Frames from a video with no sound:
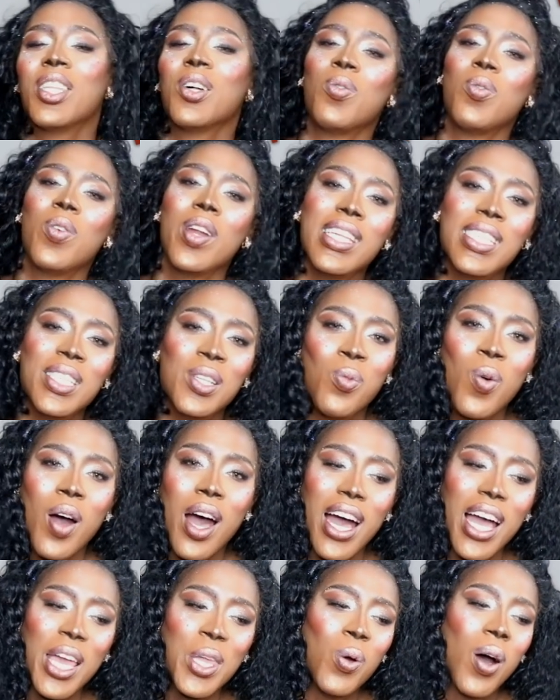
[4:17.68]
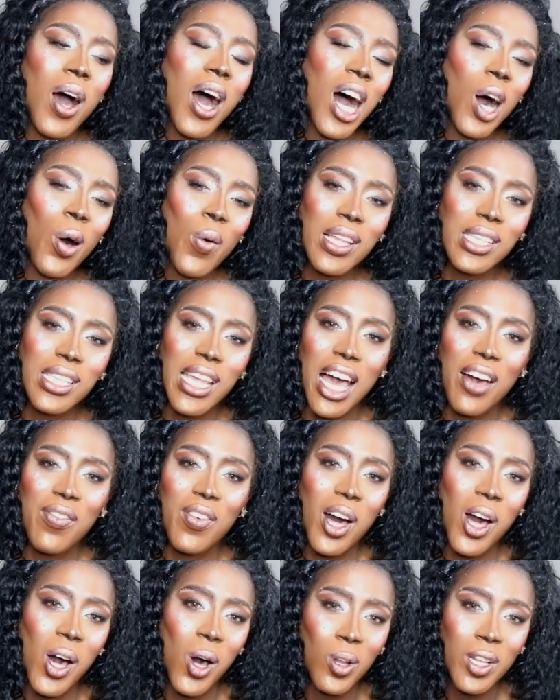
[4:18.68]
the reason why you always have
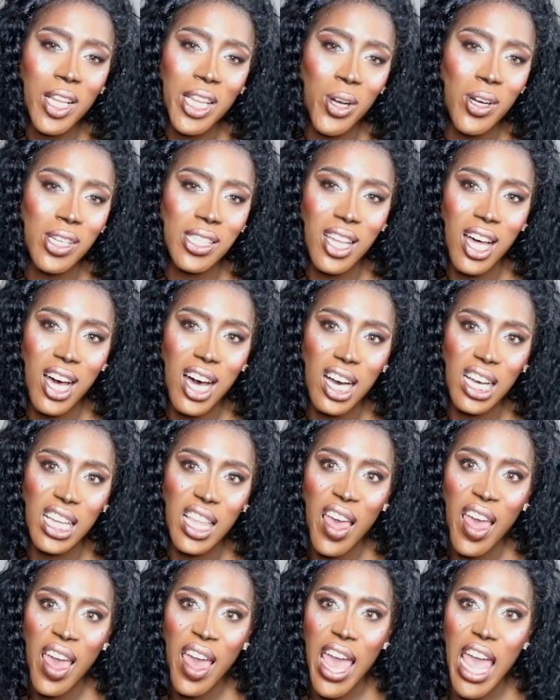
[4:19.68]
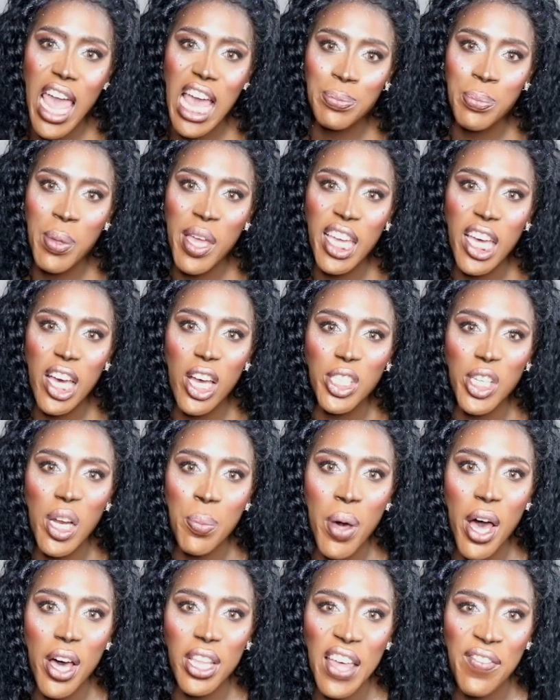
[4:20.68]
a hole in your sock is because your
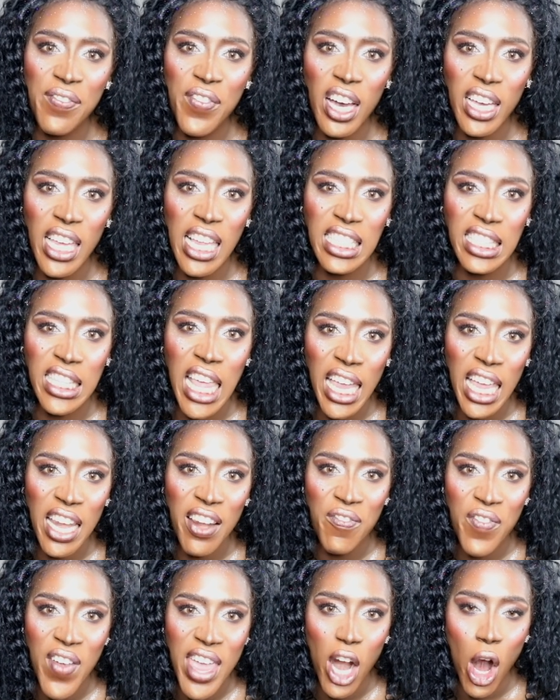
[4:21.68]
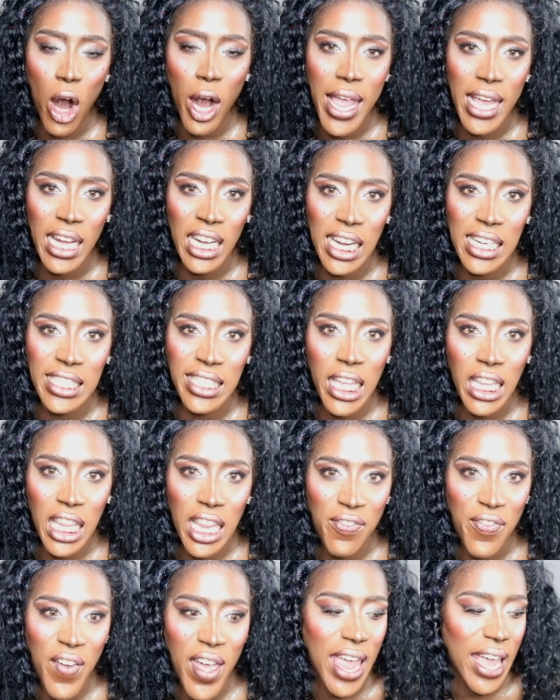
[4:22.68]
motherfucking stinking feet are hitting the
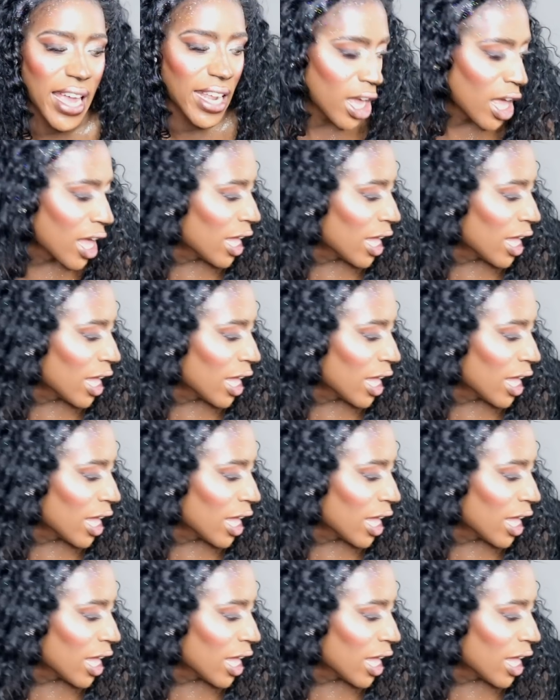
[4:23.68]
ceiling fan.